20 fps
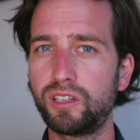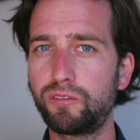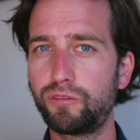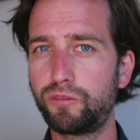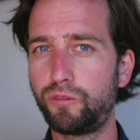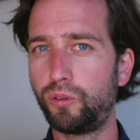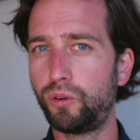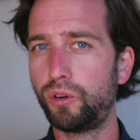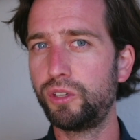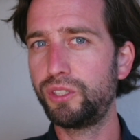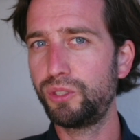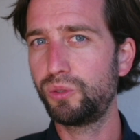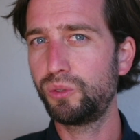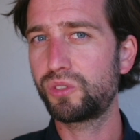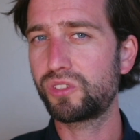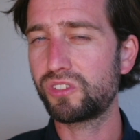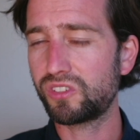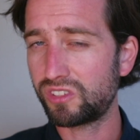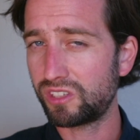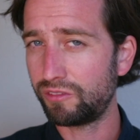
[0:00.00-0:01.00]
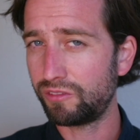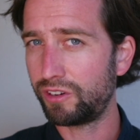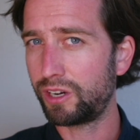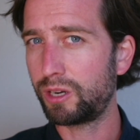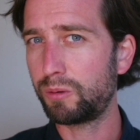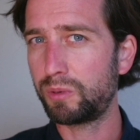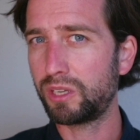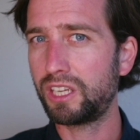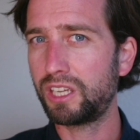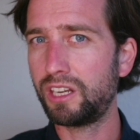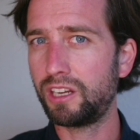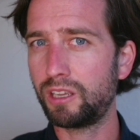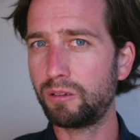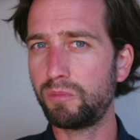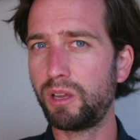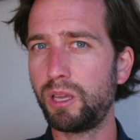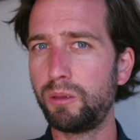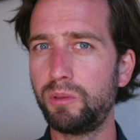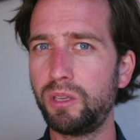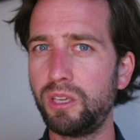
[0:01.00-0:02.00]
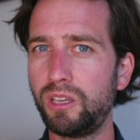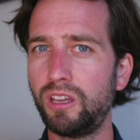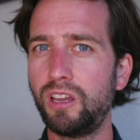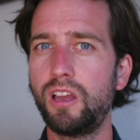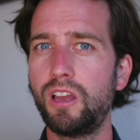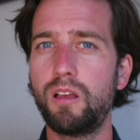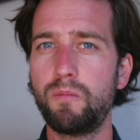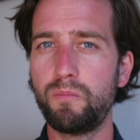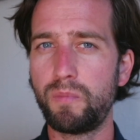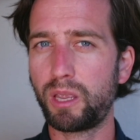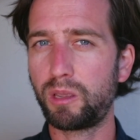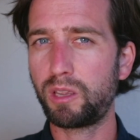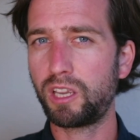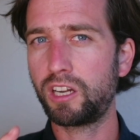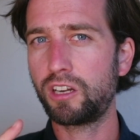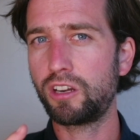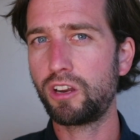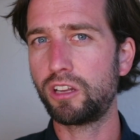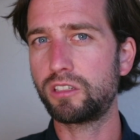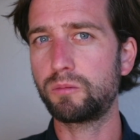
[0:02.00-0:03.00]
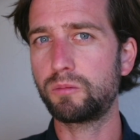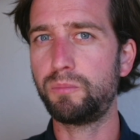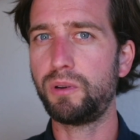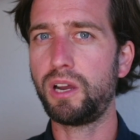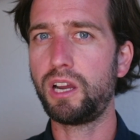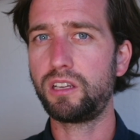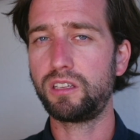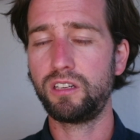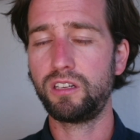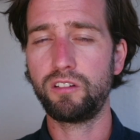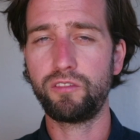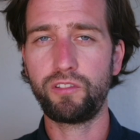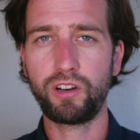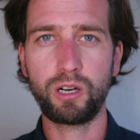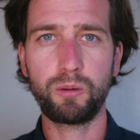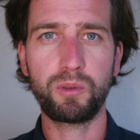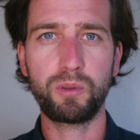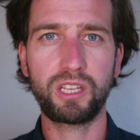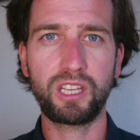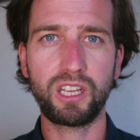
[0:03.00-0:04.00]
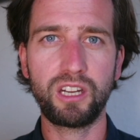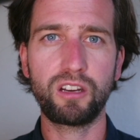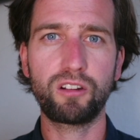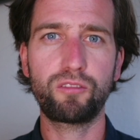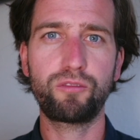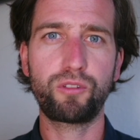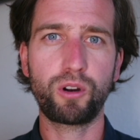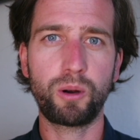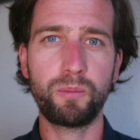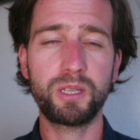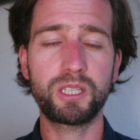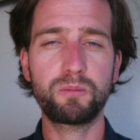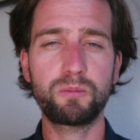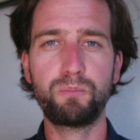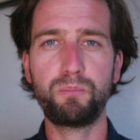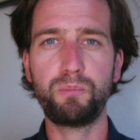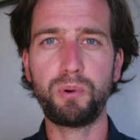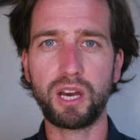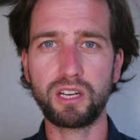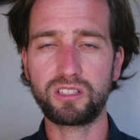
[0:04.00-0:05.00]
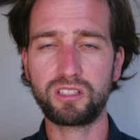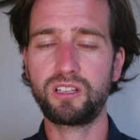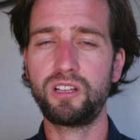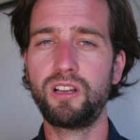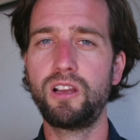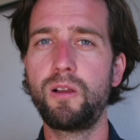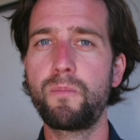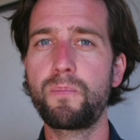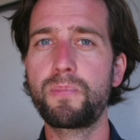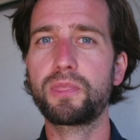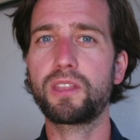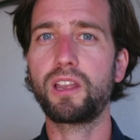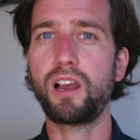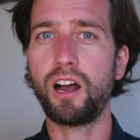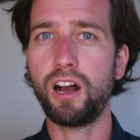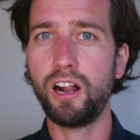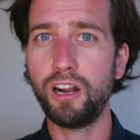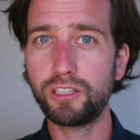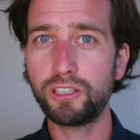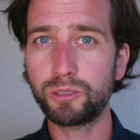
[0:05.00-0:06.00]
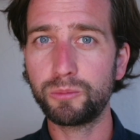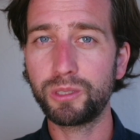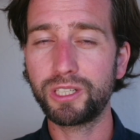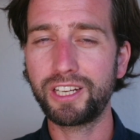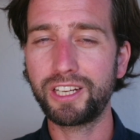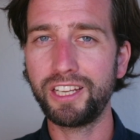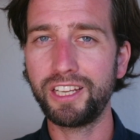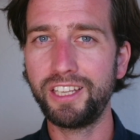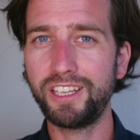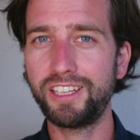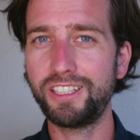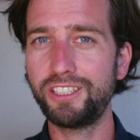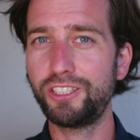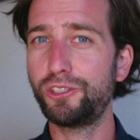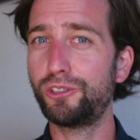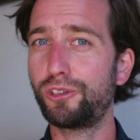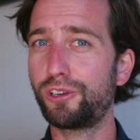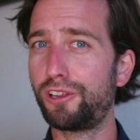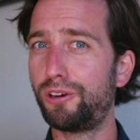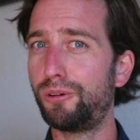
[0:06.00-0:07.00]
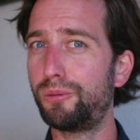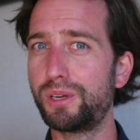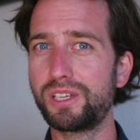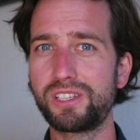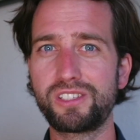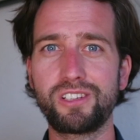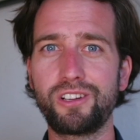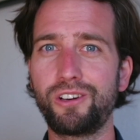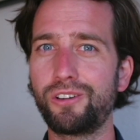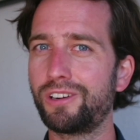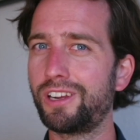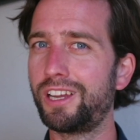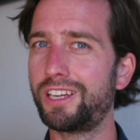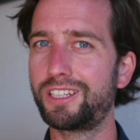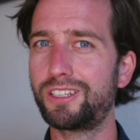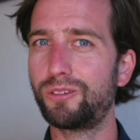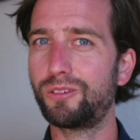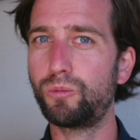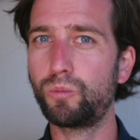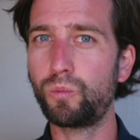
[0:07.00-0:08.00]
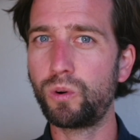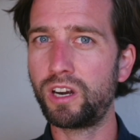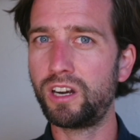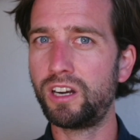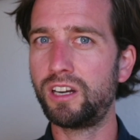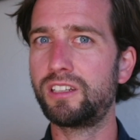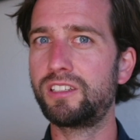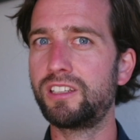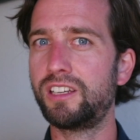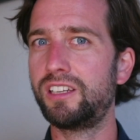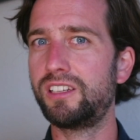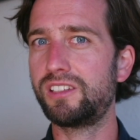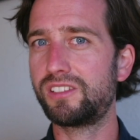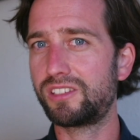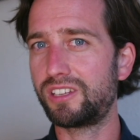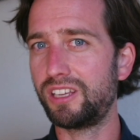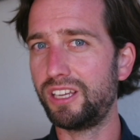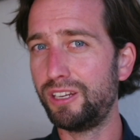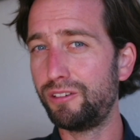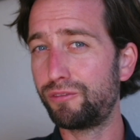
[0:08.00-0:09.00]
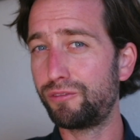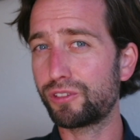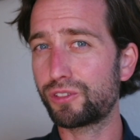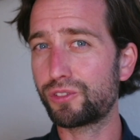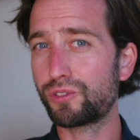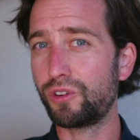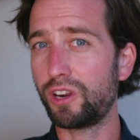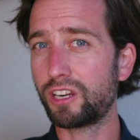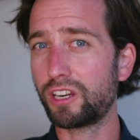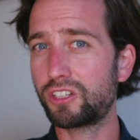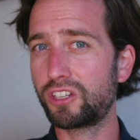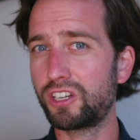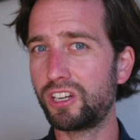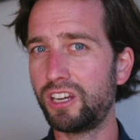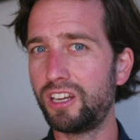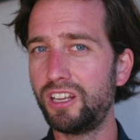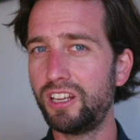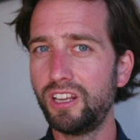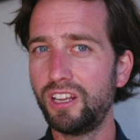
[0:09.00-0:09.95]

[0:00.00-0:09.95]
for users in the very beginning, maybe making not a buck in the very beginning from it, but ultimately you will always know, like, where there is the infrastructure,